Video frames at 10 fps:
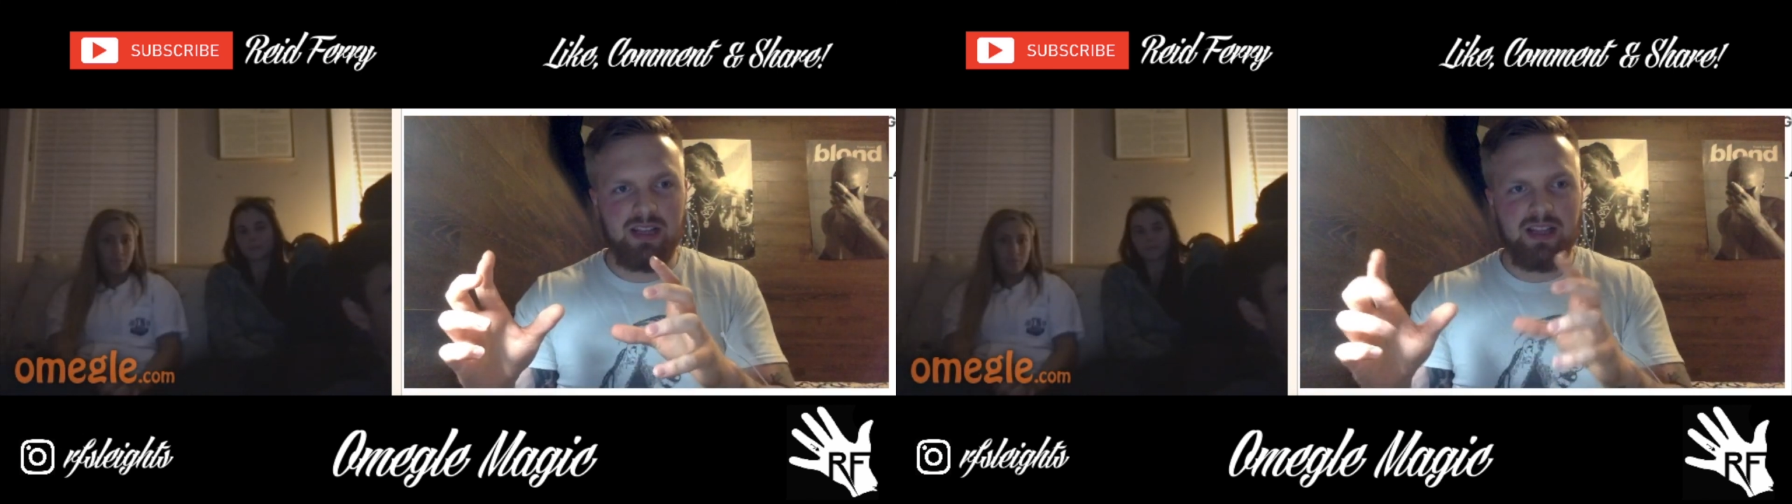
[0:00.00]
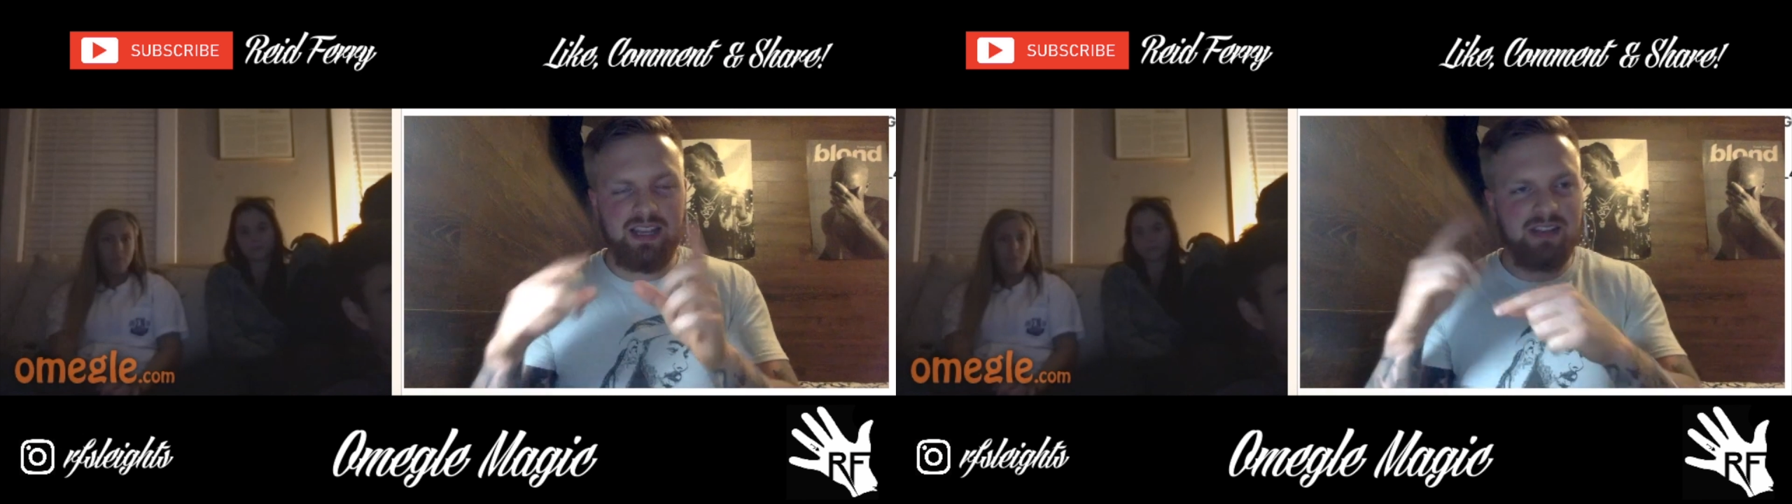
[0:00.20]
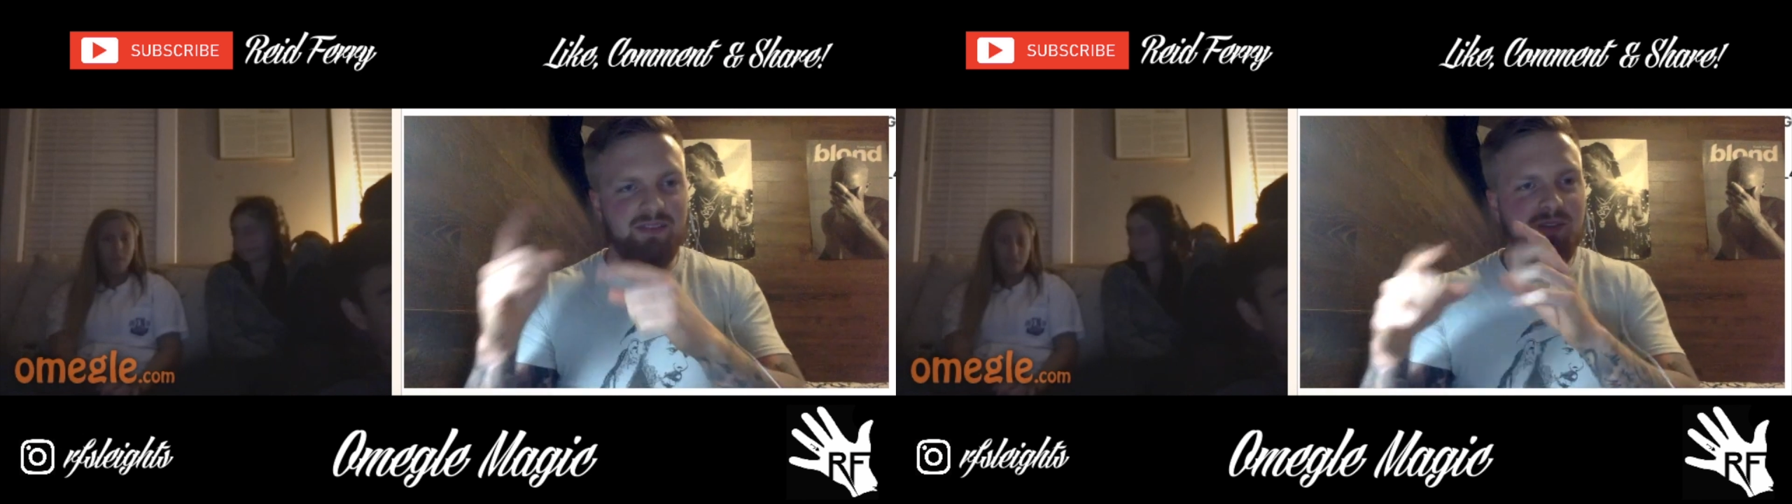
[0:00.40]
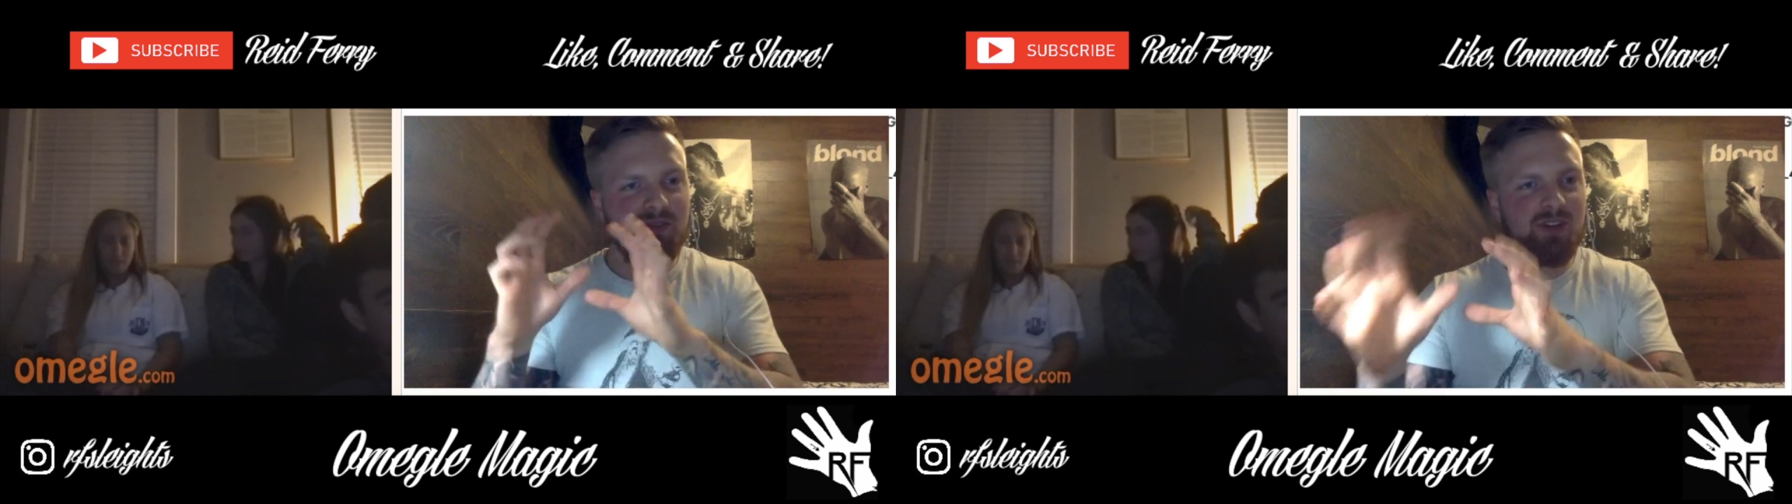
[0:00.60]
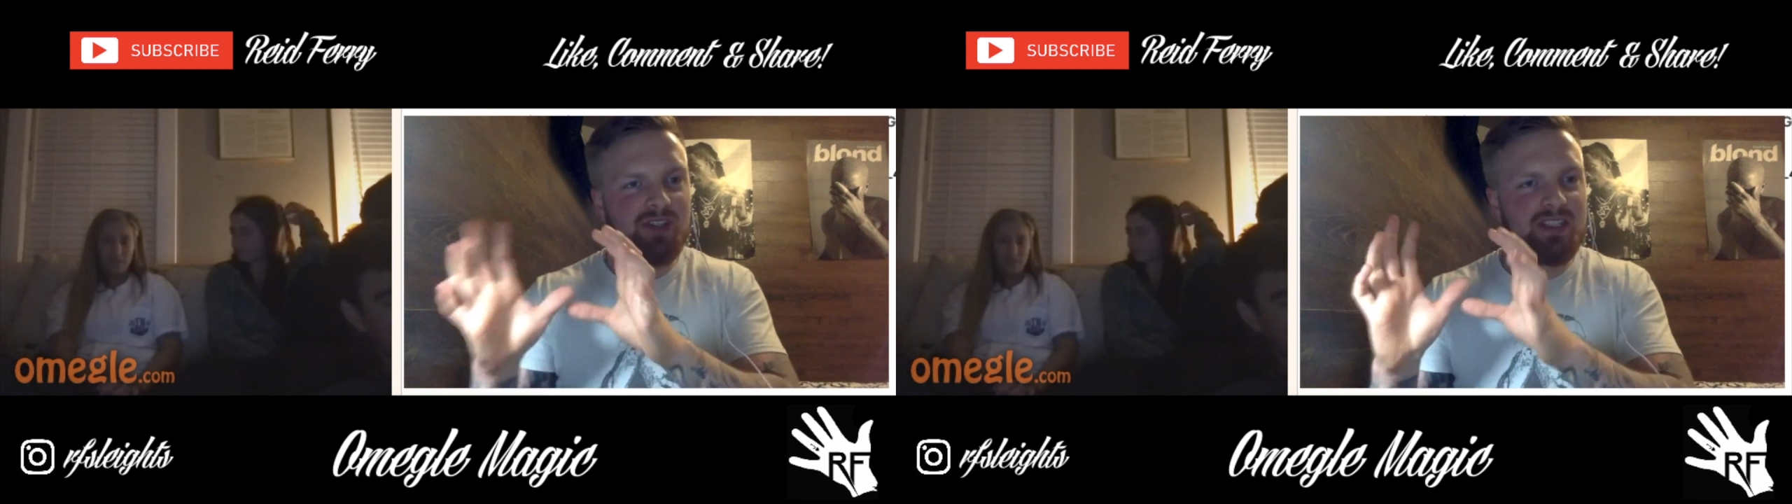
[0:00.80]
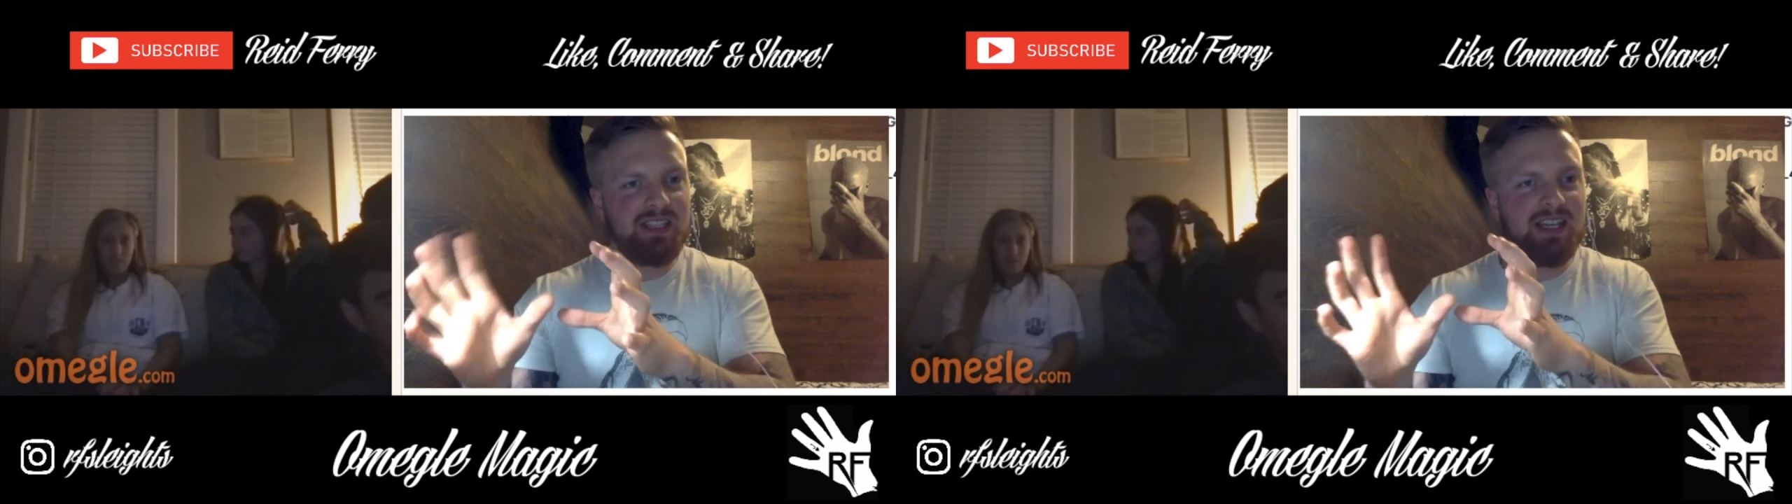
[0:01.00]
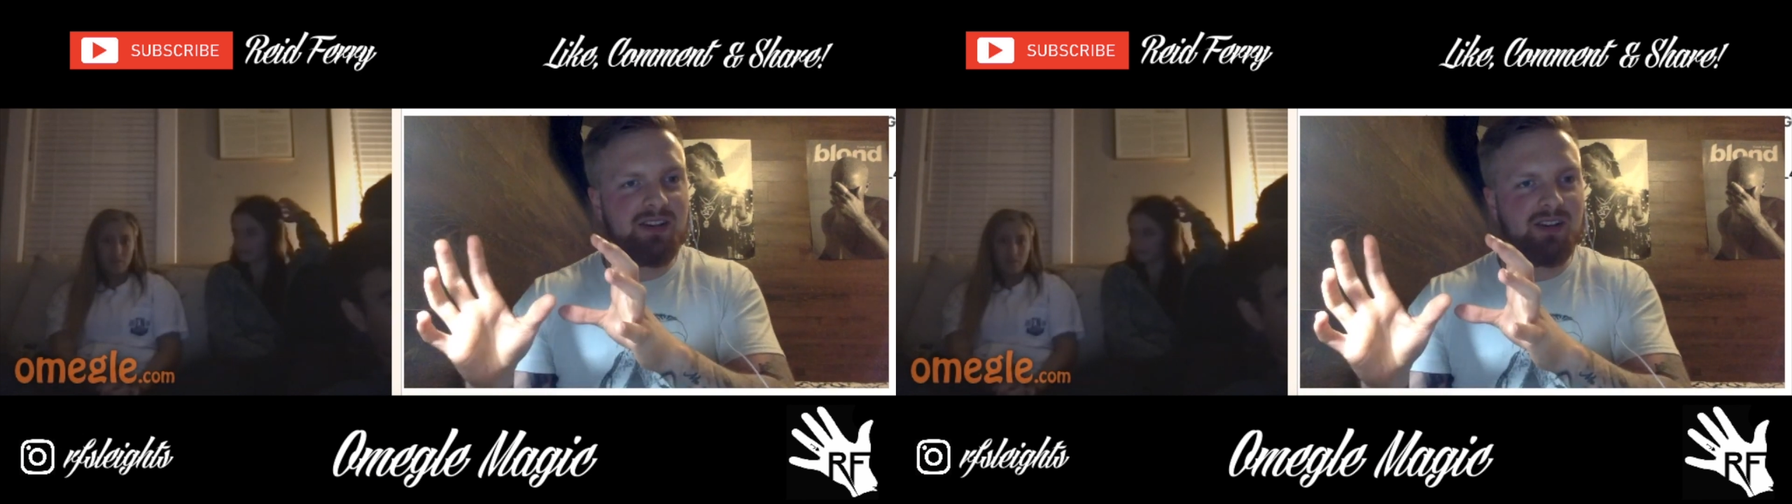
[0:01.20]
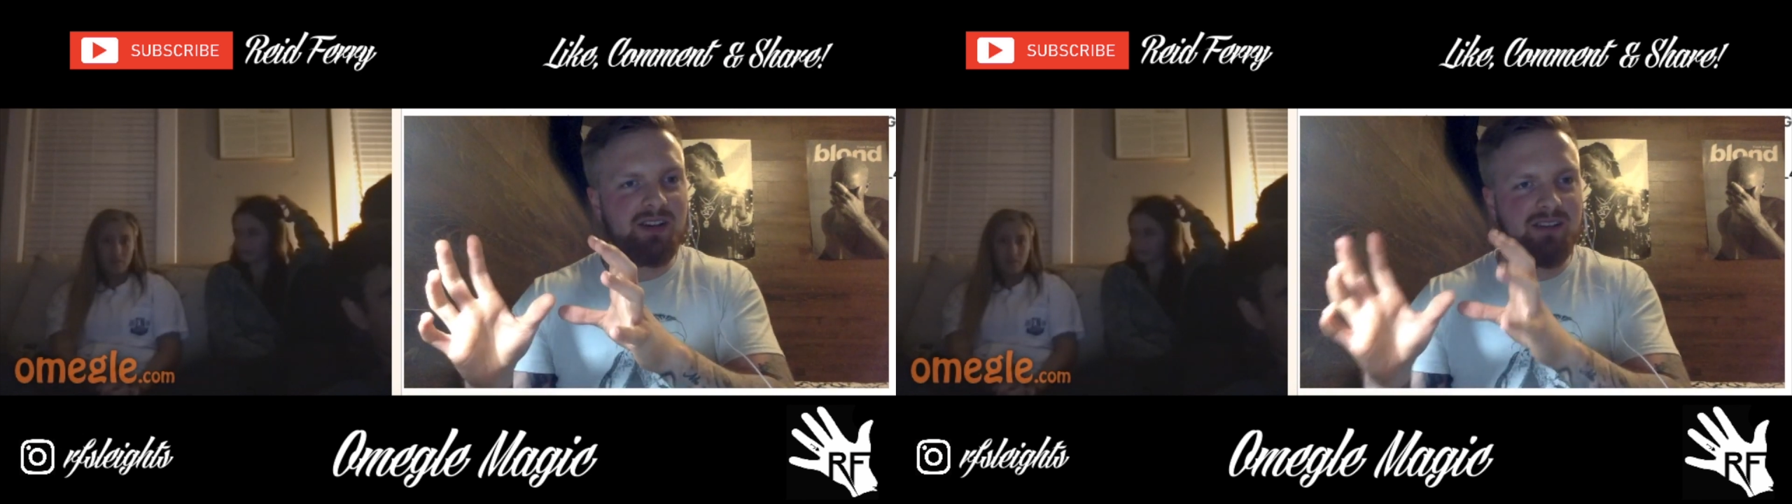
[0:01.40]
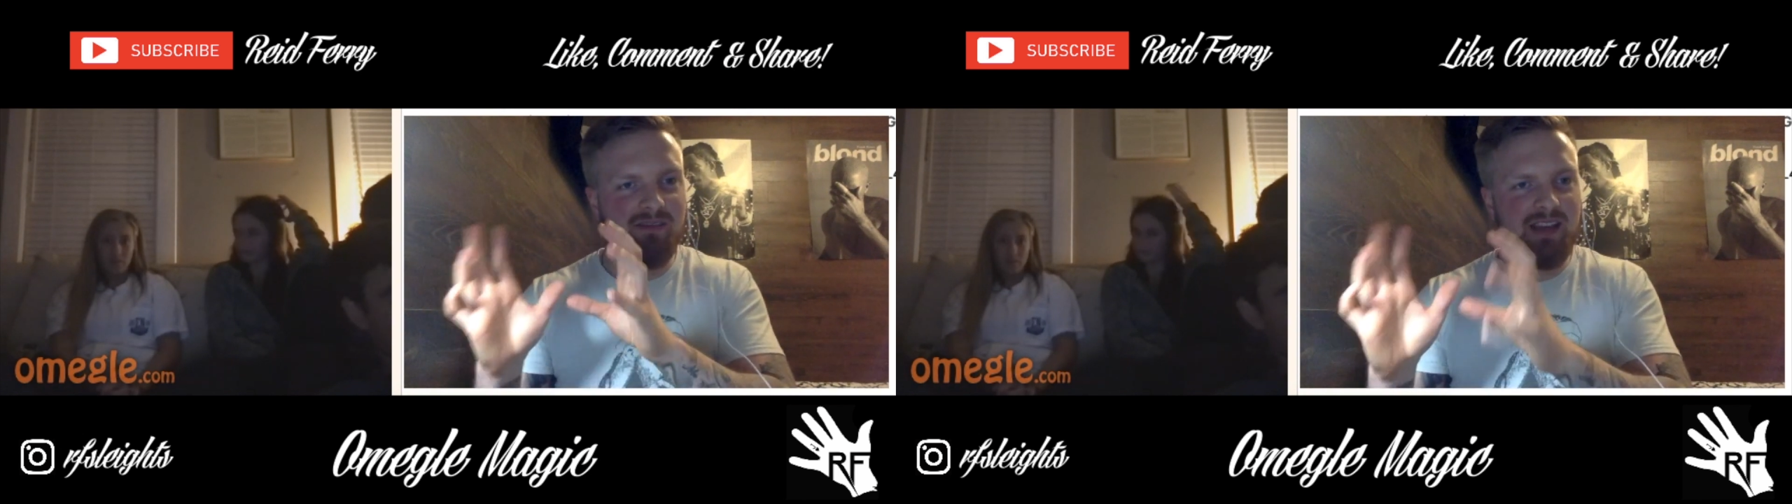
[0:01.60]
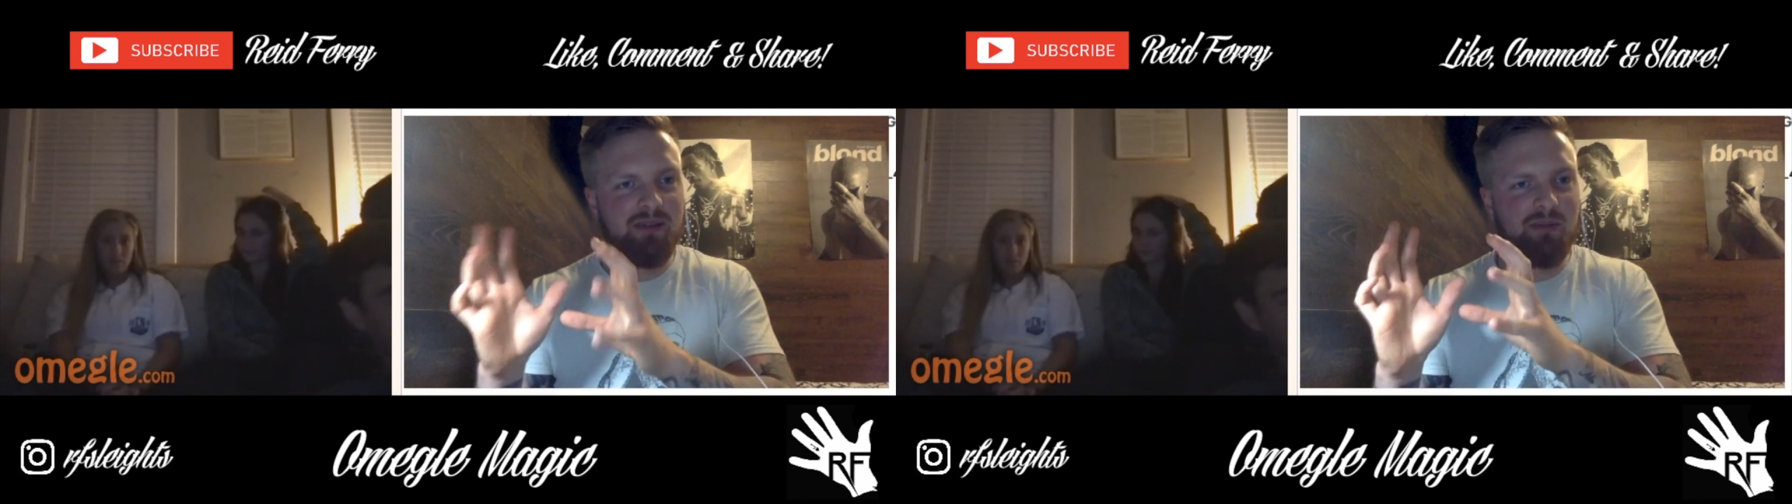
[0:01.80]
Think of the yeah. first letter
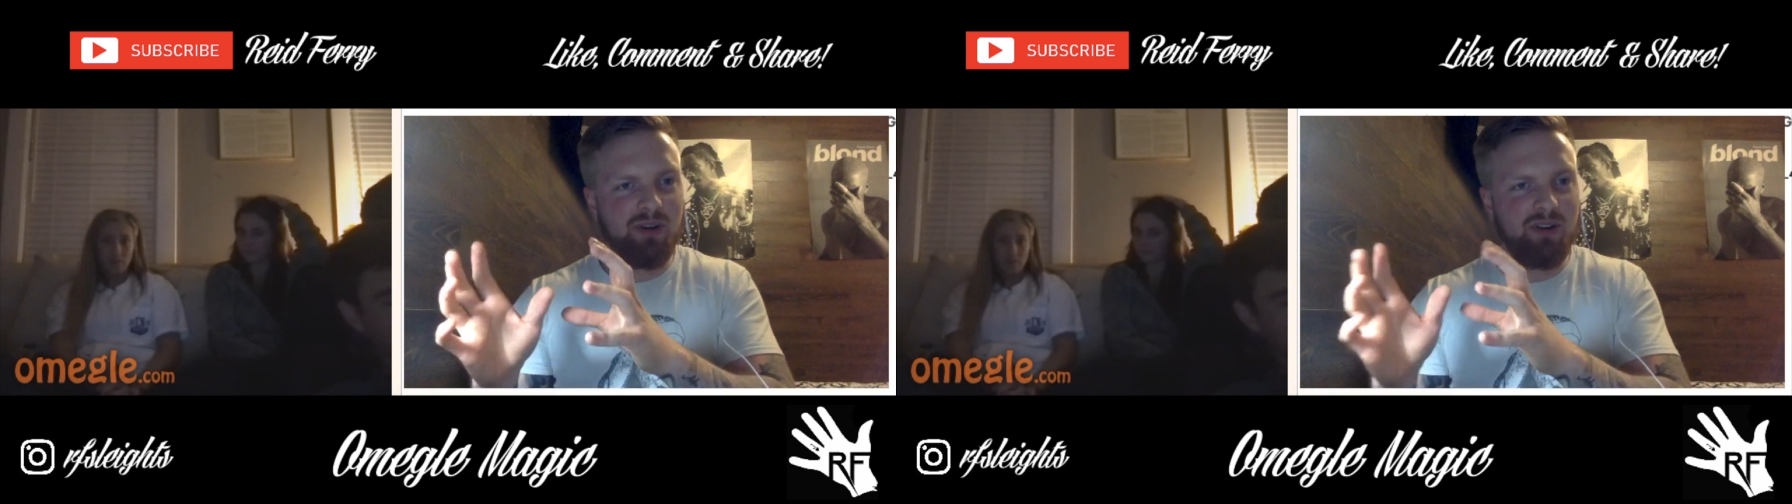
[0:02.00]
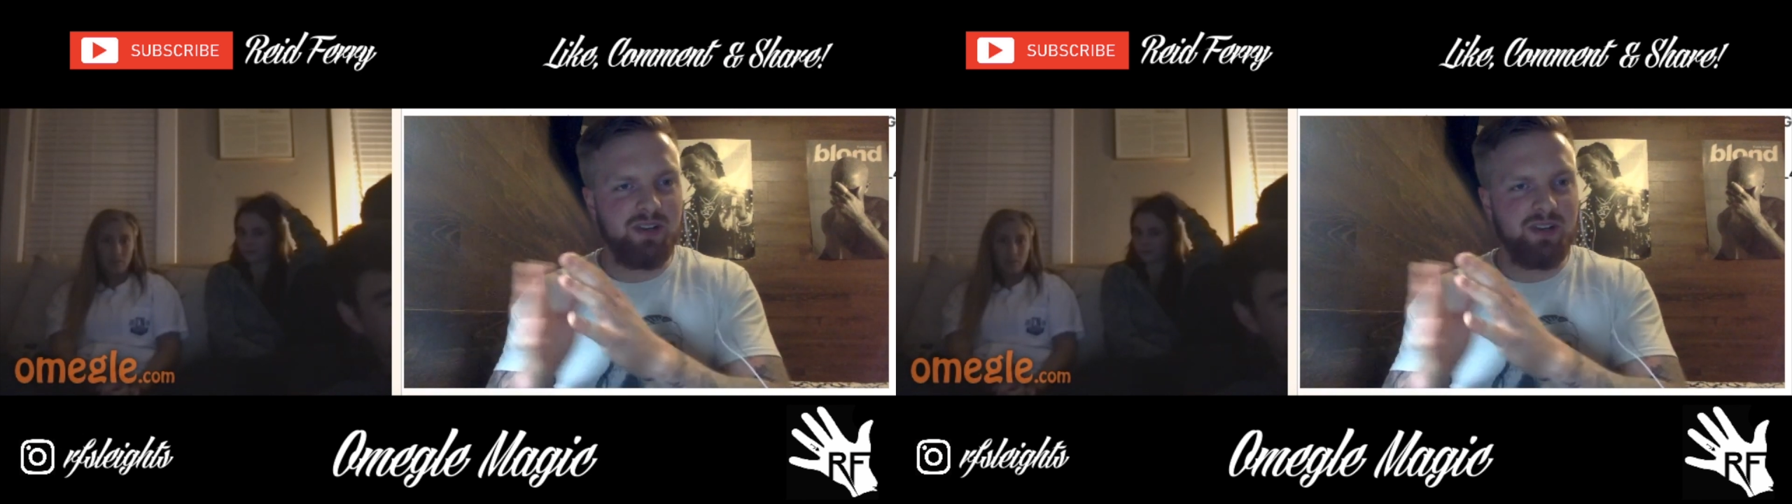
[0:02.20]
of that word,